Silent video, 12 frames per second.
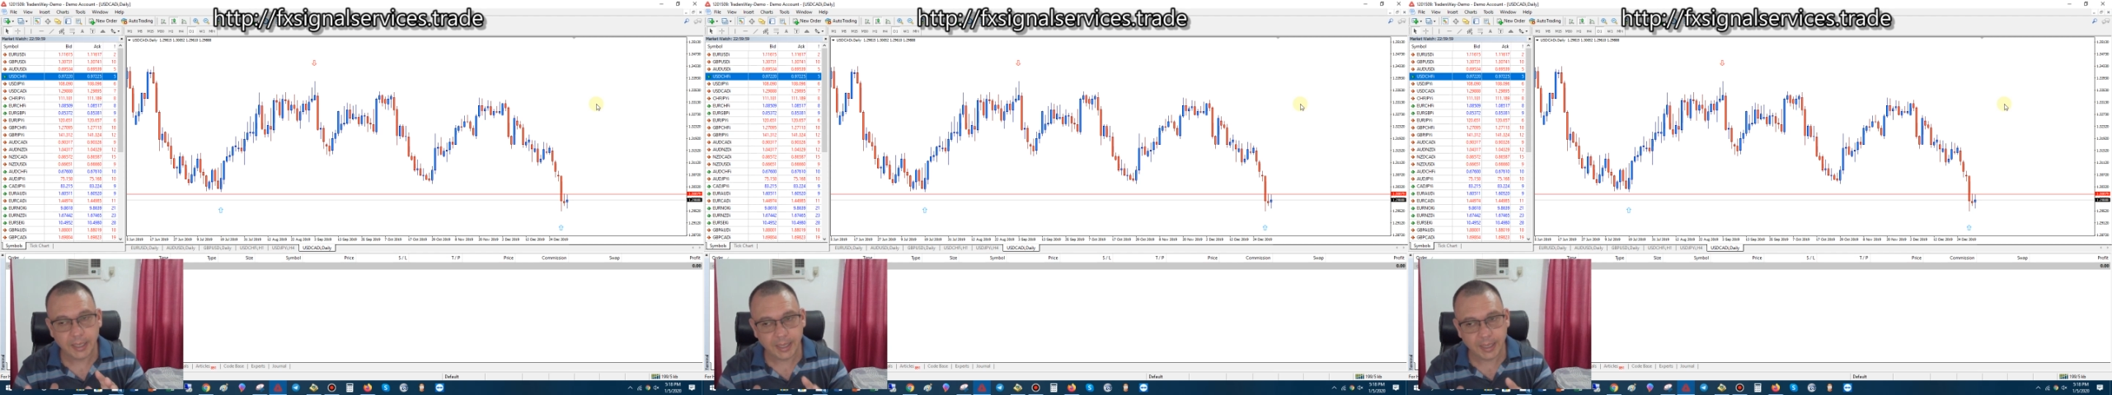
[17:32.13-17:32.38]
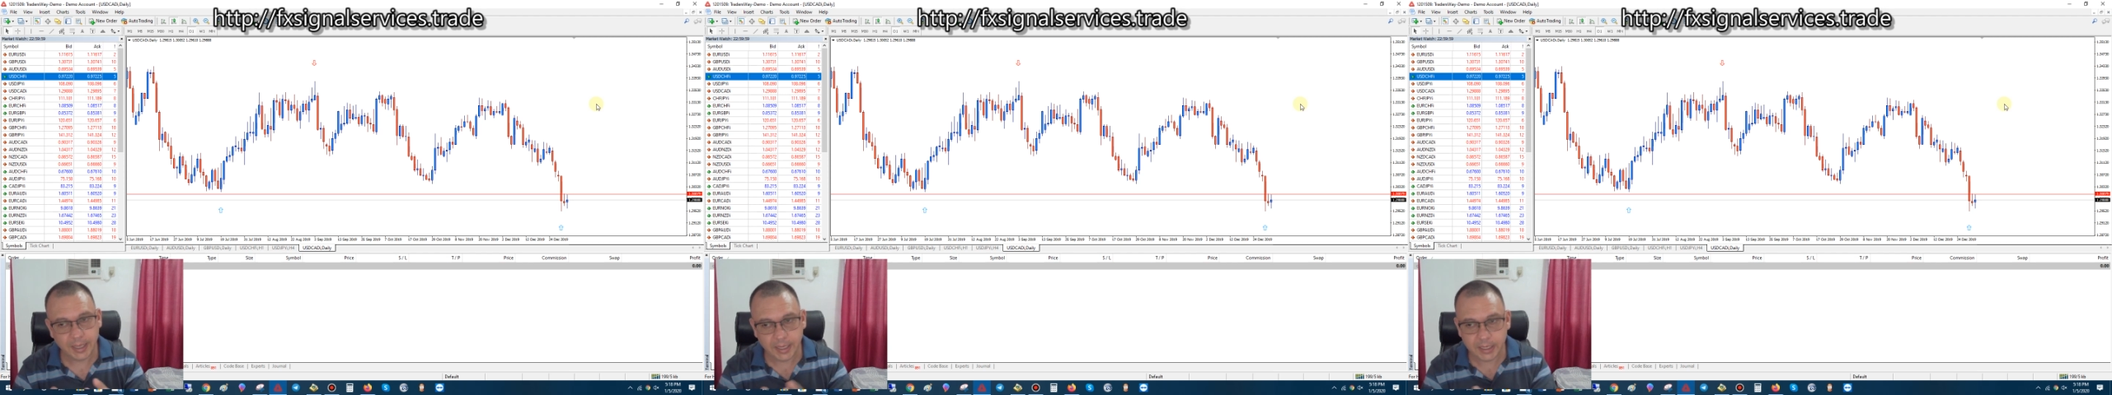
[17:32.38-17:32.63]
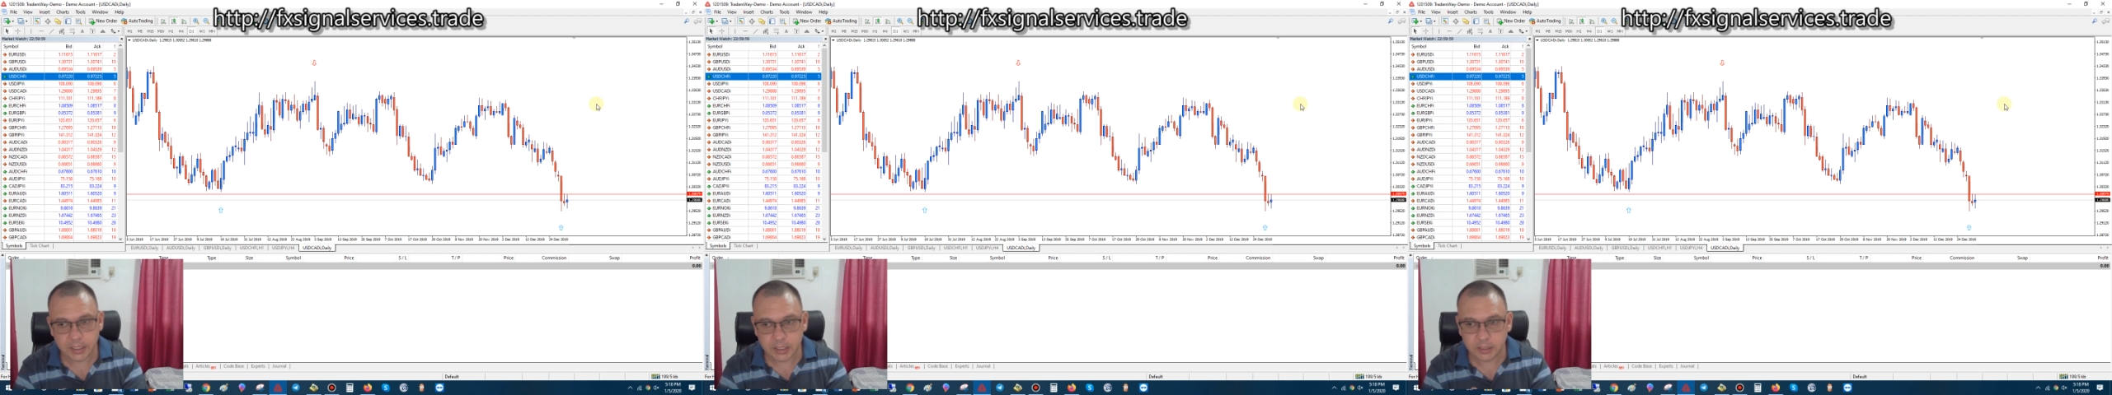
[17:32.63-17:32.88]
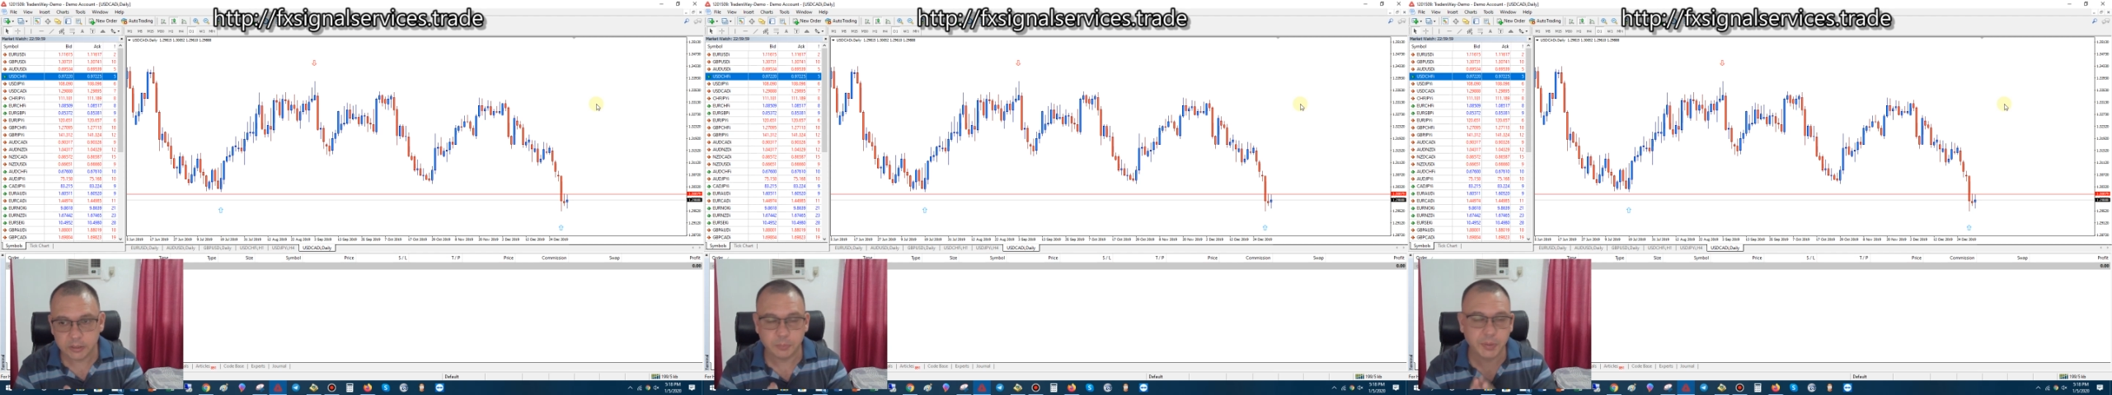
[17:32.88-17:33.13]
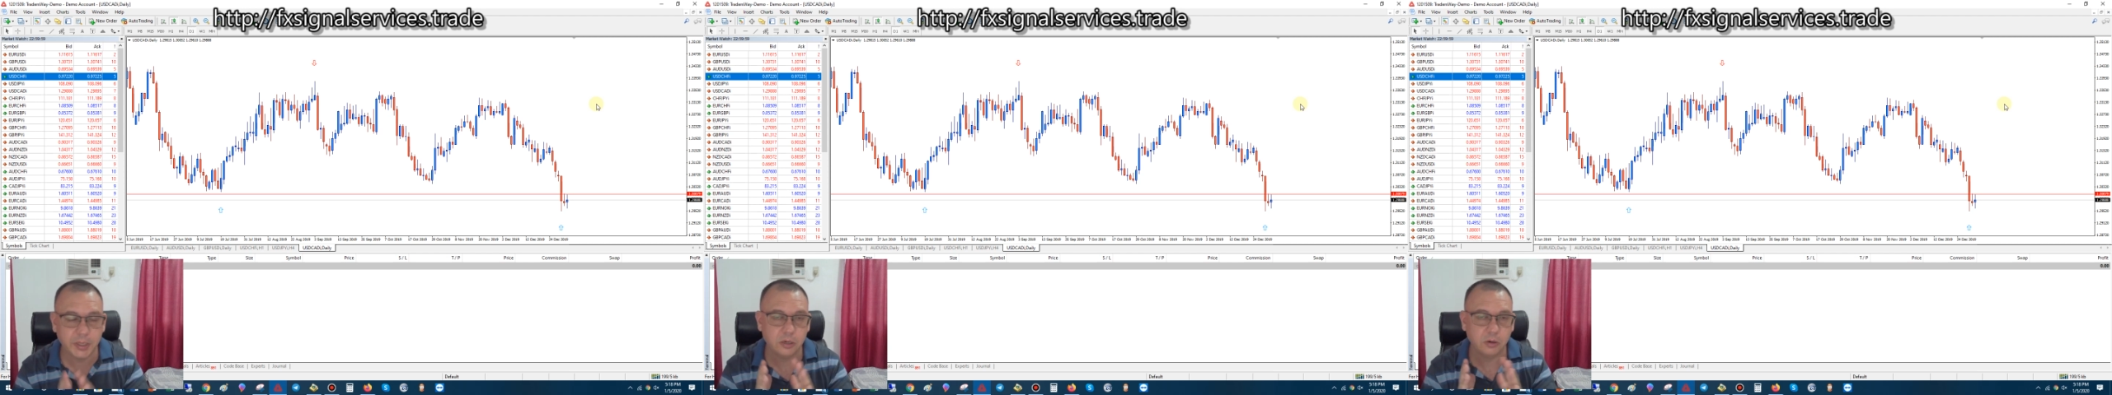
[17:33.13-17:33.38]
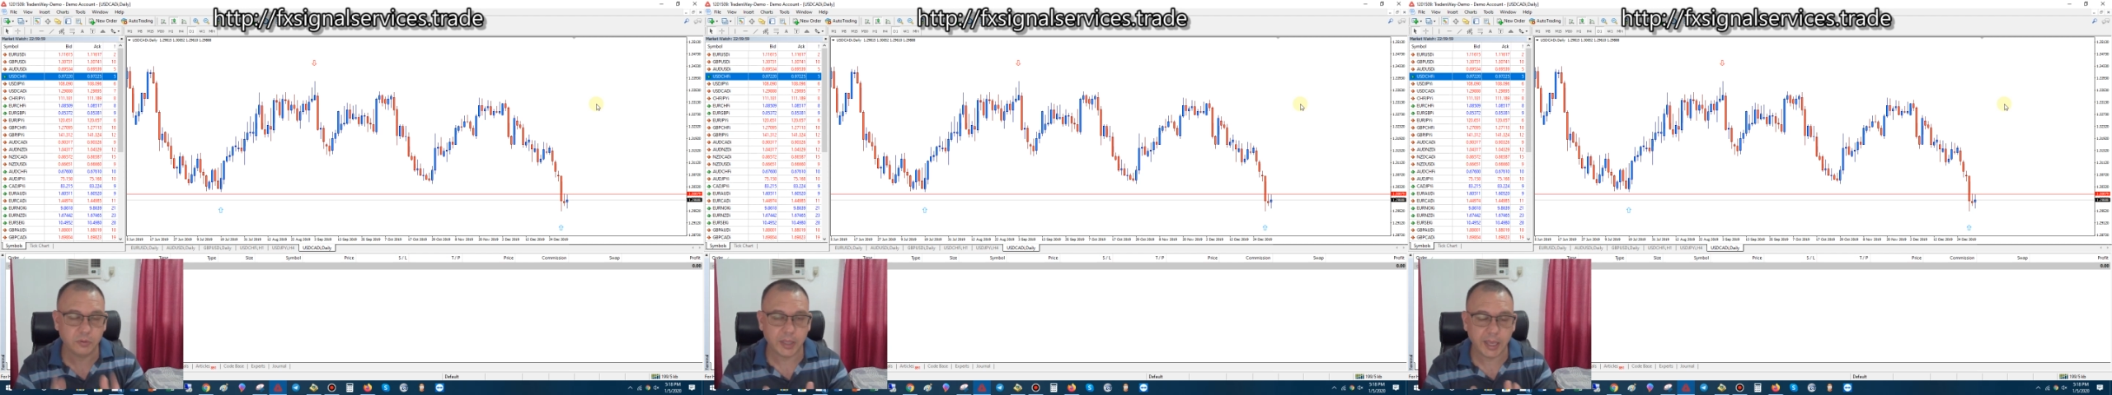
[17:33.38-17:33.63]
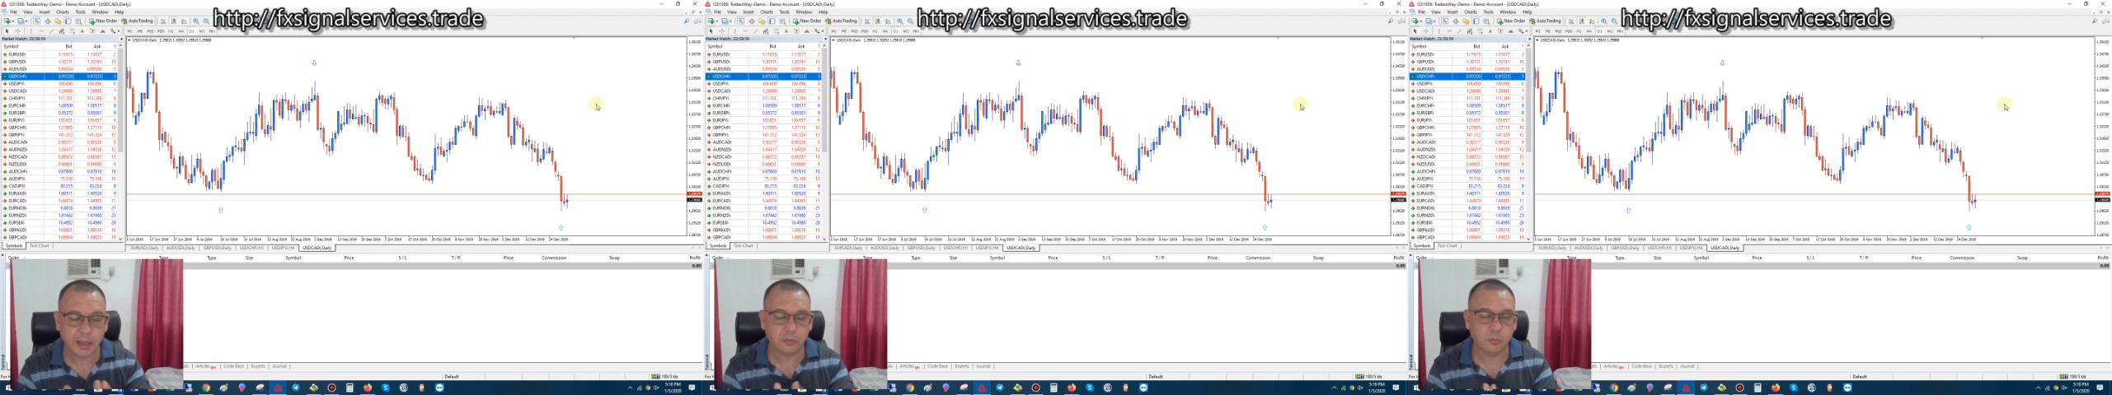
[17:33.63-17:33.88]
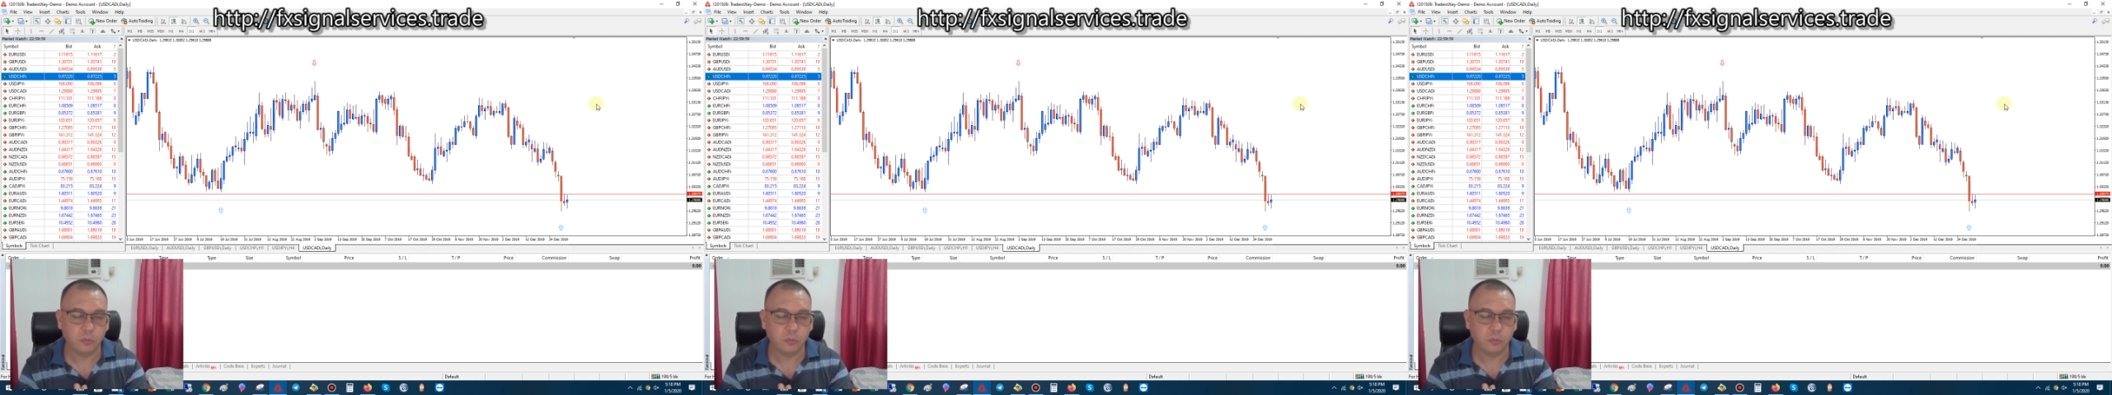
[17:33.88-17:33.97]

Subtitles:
and depending on that,